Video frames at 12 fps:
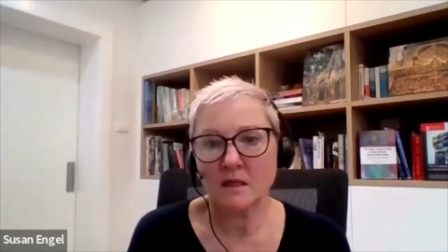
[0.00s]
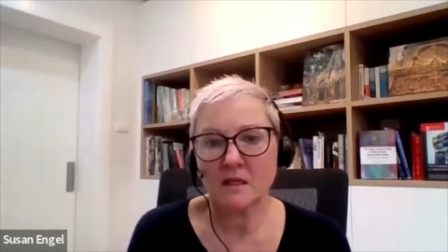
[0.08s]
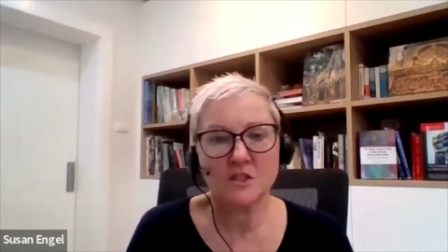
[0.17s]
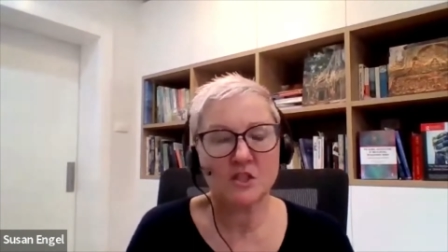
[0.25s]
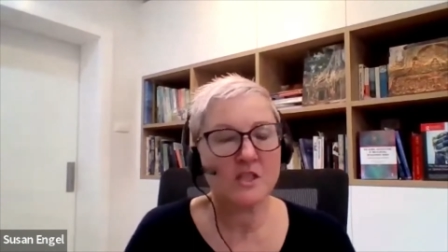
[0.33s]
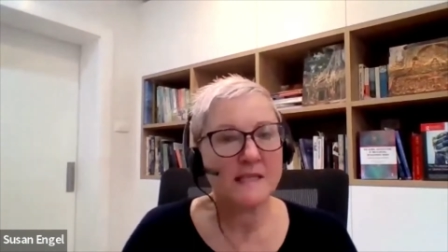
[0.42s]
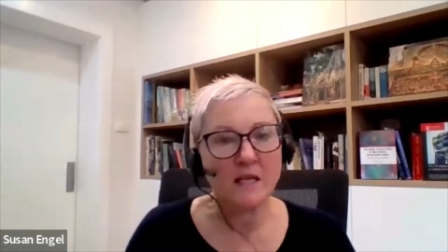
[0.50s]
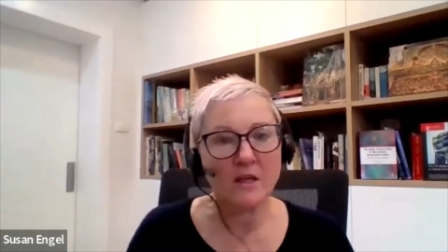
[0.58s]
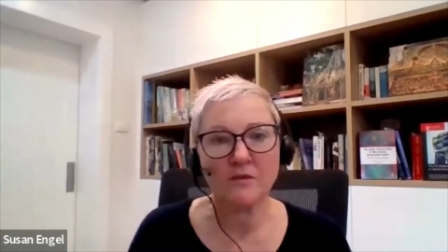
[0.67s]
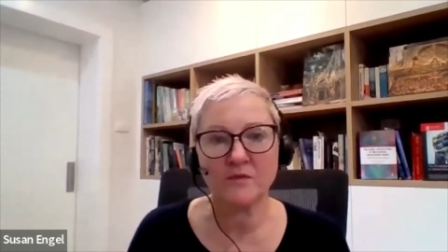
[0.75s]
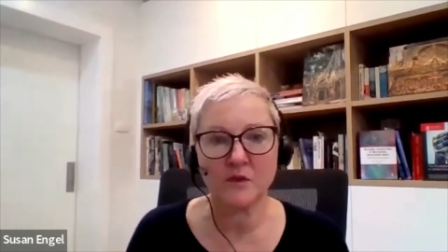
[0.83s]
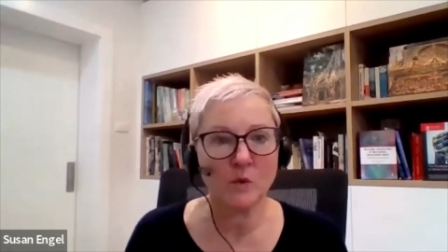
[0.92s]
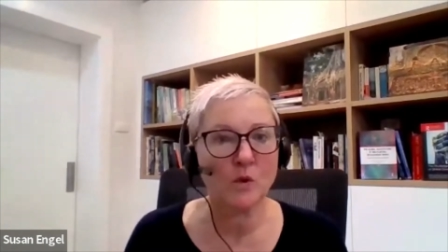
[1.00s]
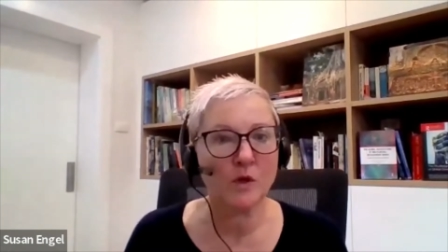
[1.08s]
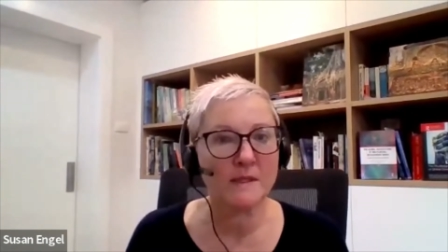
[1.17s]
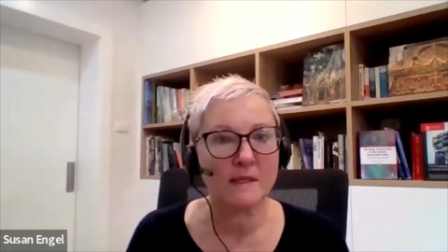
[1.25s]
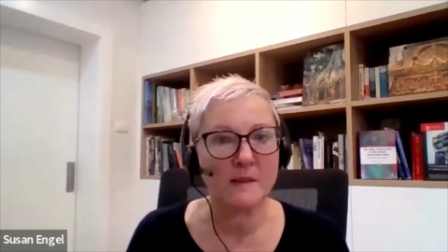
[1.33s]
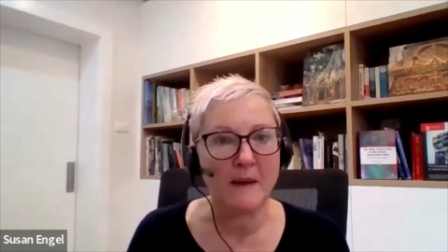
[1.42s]
just saying a few
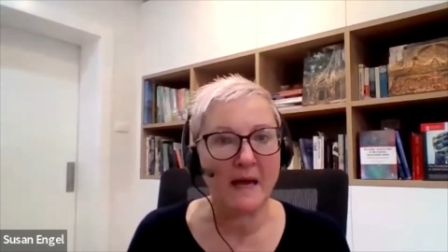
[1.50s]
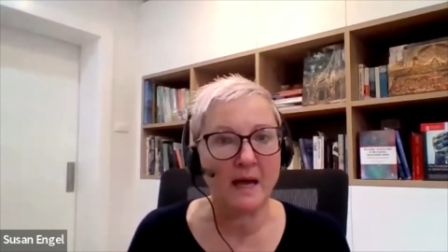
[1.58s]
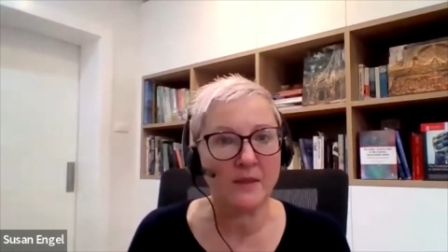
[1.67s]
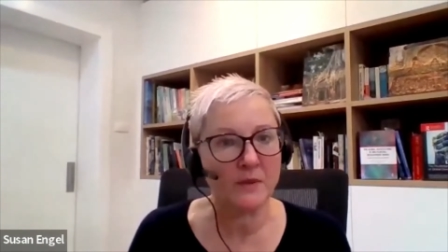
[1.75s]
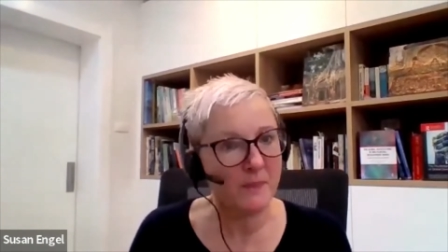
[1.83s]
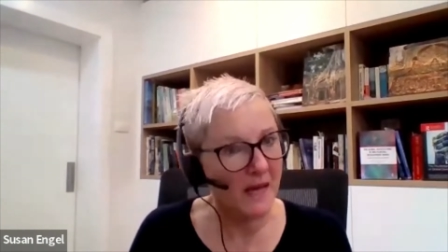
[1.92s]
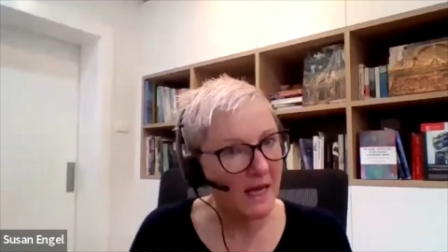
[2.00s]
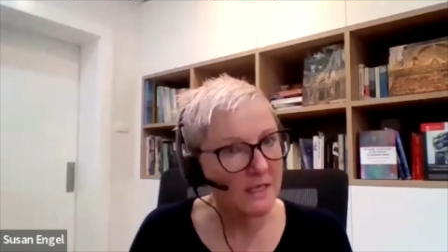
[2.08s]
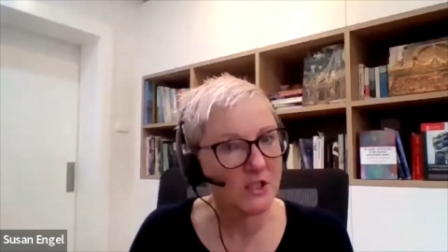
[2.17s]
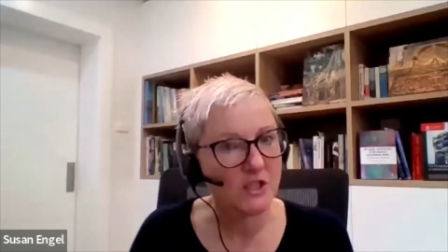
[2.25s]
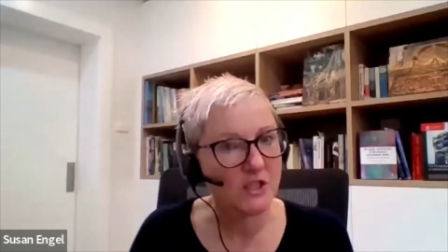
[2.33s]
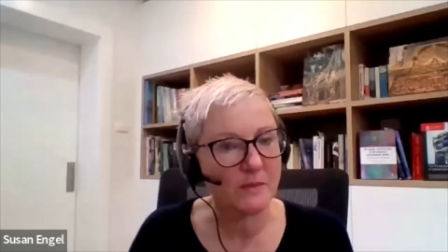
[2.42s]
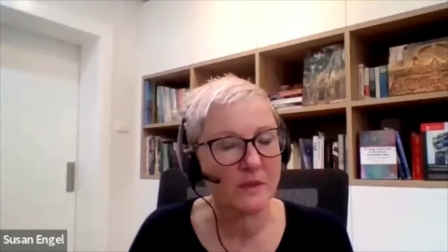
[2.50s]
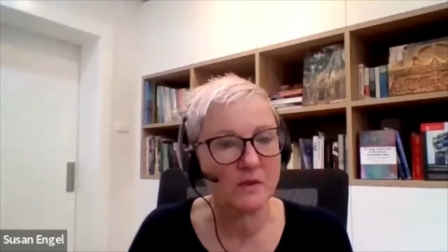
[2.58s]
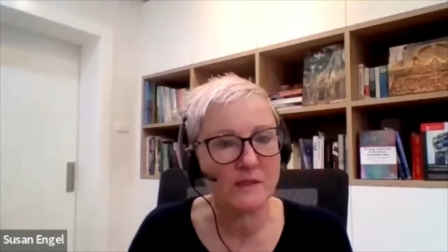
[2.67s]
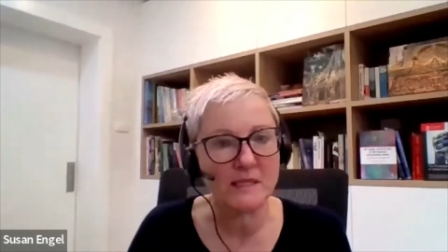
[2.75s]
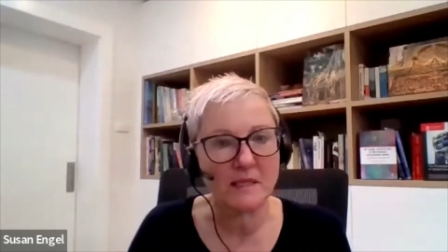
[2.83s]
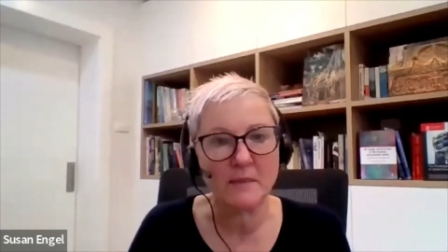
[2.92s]
words about the partnership,
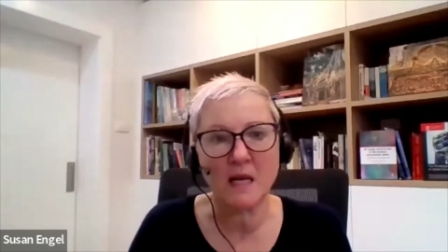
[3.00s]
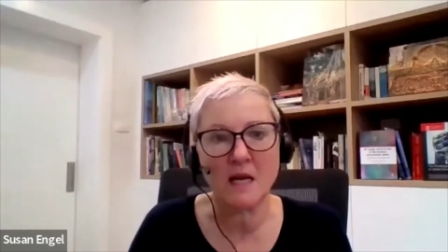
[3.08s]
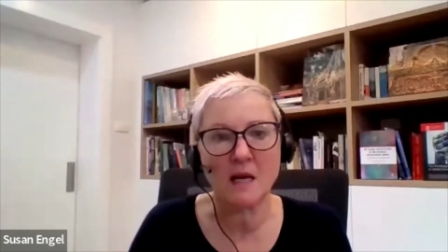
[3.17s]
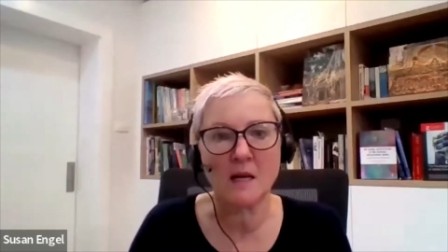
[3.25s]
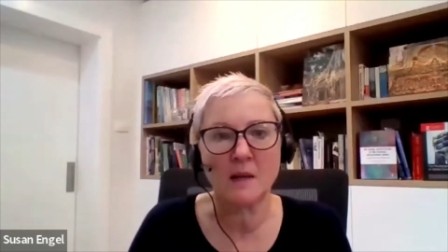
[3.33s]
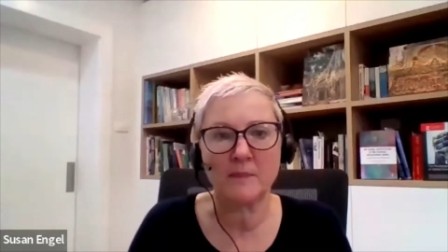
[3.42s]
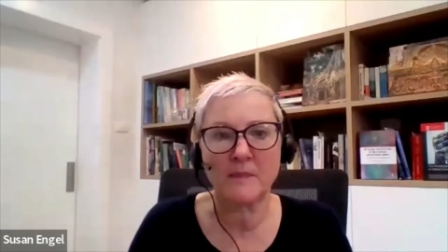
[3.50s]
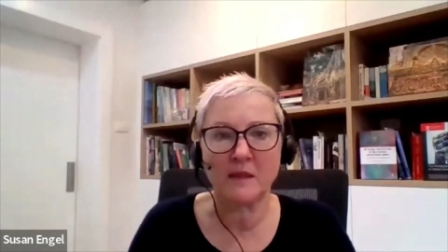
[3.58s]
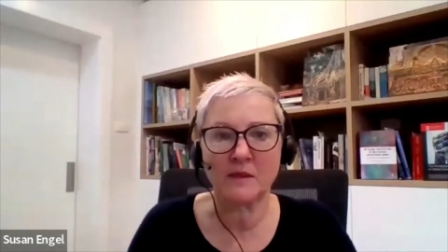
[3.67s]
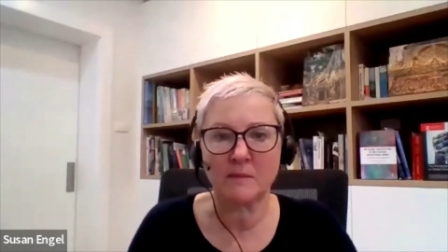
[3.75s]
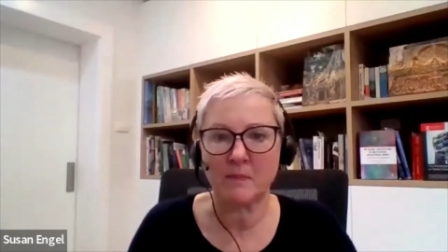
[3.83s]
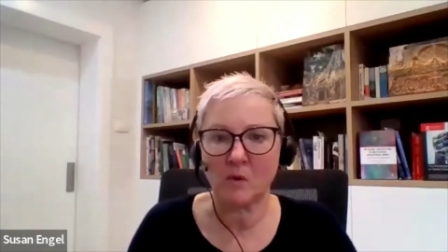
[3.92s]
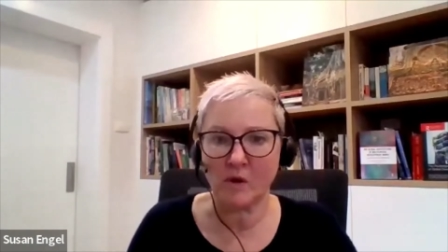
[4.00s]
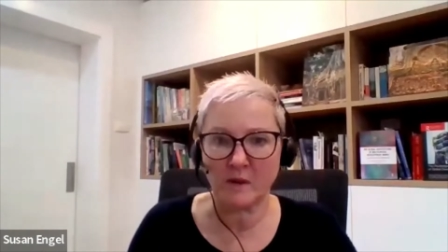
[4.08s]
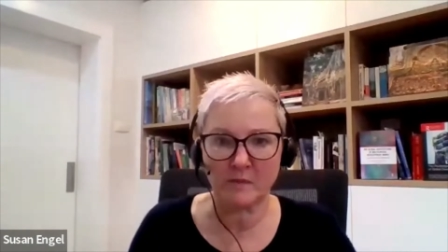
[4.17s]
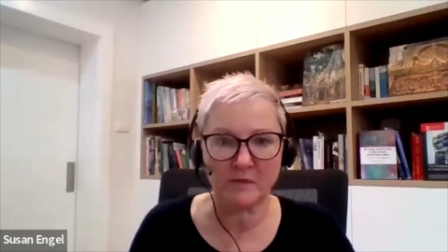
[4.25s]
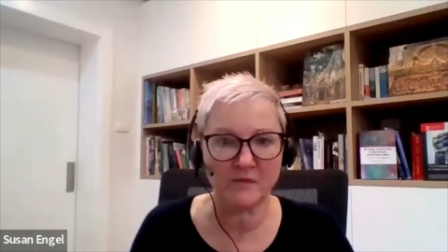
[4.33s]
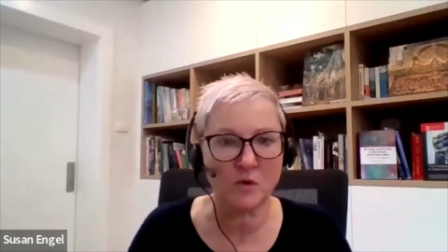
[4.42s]
because Semmalar made the point
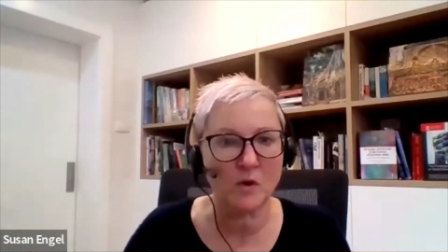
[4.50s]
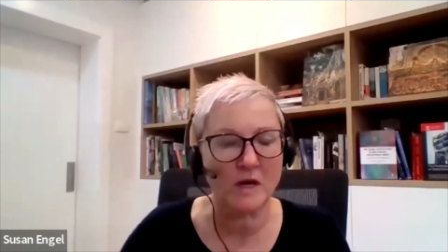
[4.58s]
before.